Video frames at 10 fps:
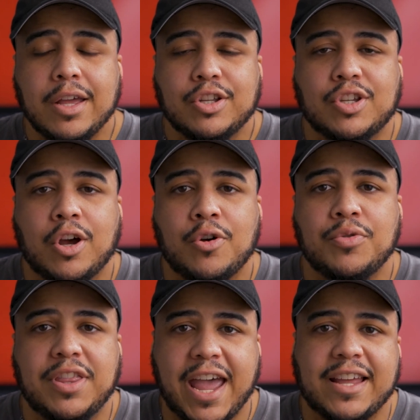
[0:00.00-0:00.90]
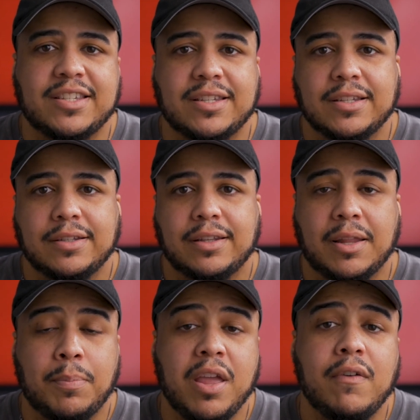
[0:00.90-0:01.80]
So that's the
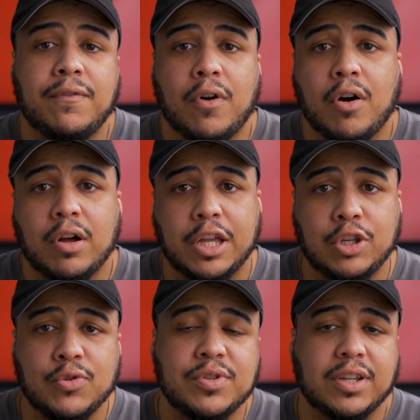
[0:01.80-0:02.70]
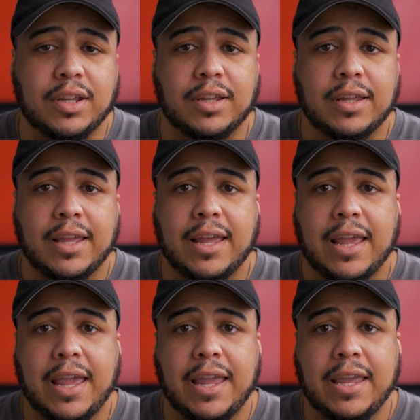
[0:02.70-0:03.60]
pitfall of using
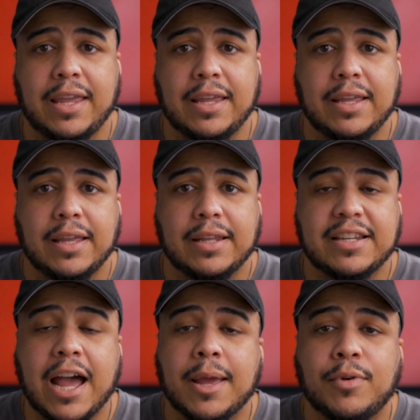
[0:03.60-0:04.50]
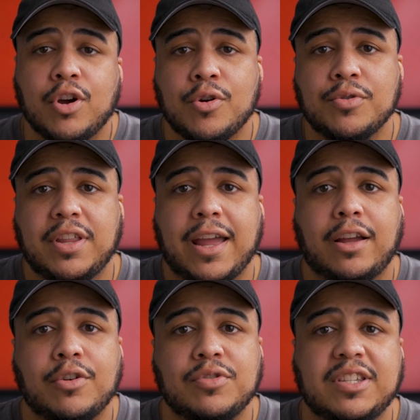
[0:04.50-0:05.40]
a timecode that
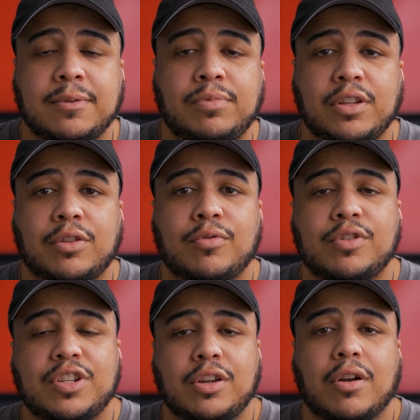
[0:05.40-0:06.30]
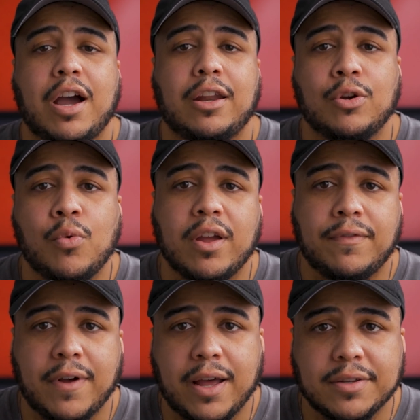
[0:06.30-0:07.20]
goes simply through into your audio WAV
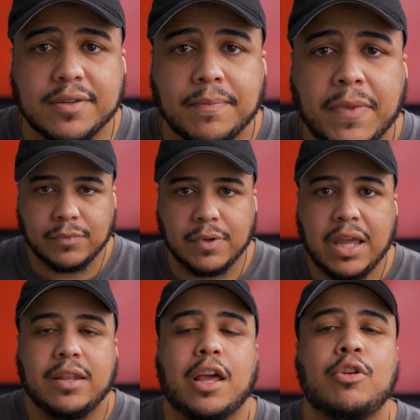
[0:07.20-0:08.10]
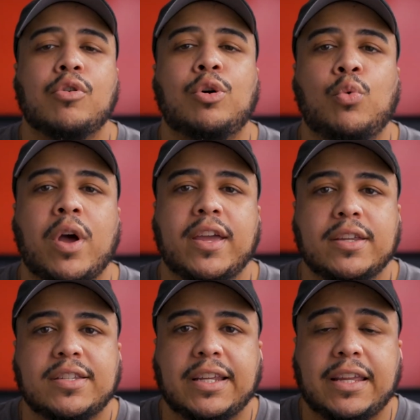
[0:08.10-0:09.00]
files. Now, there are
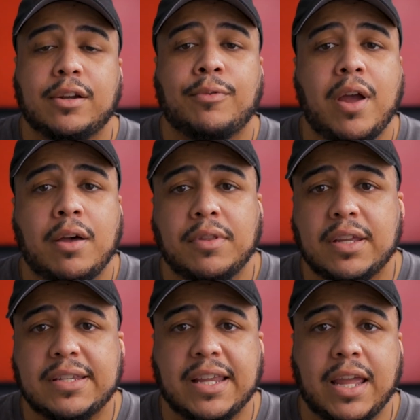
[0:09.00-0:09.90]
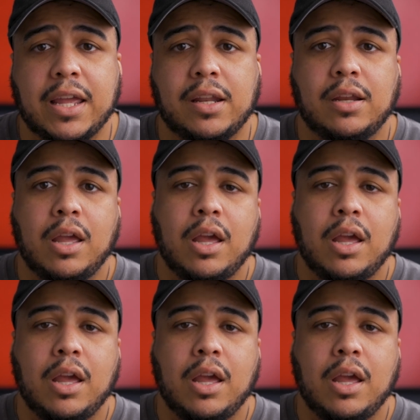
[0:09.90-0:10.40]
ways to get around this, and